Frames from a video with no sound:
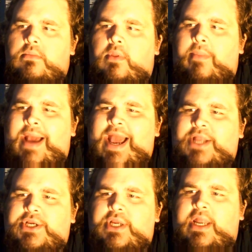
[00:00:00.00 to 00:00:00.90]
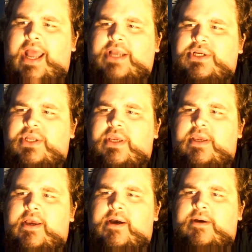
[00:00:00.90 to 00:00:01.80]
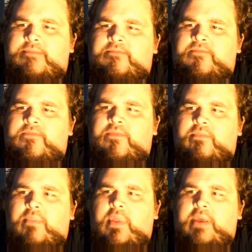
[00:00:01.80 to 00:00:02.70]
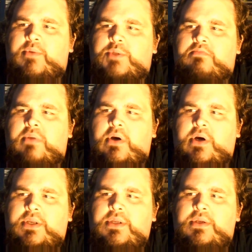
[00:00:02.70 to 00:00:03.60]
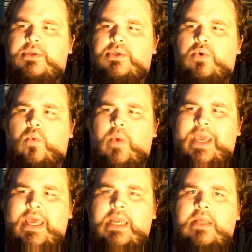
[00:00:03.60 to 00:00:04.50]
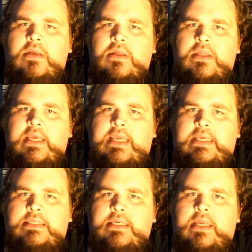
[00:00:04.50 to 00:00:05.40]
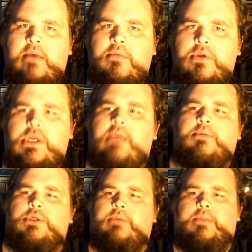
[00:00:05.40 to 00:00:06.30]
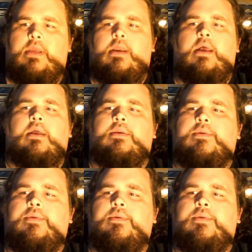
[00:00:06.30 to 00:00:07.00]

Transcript: the match, and actually he was booked to win the ECW championship that night.